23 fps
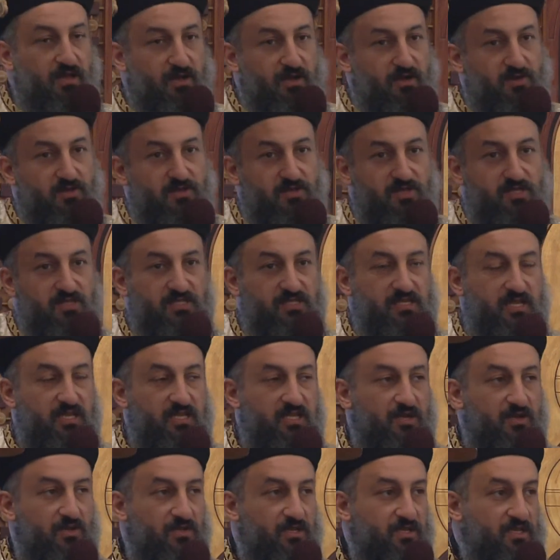on
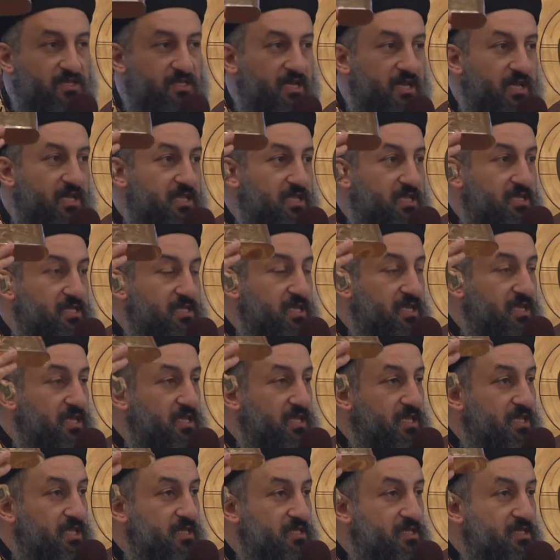his head, saying
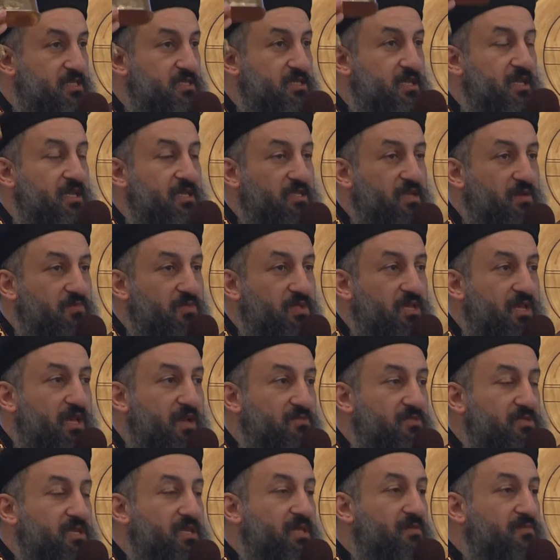that this is something I'm
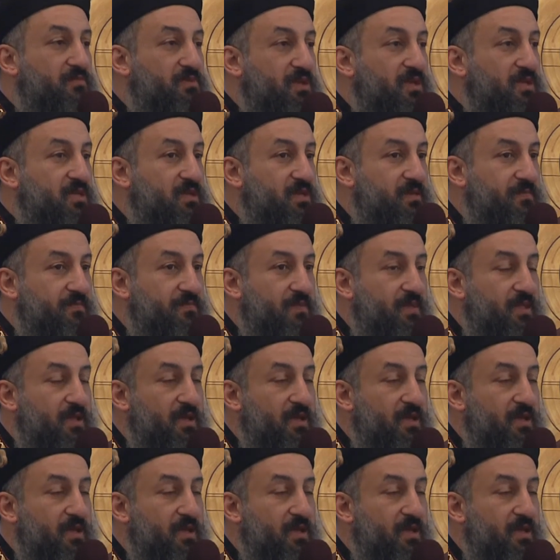celebrating.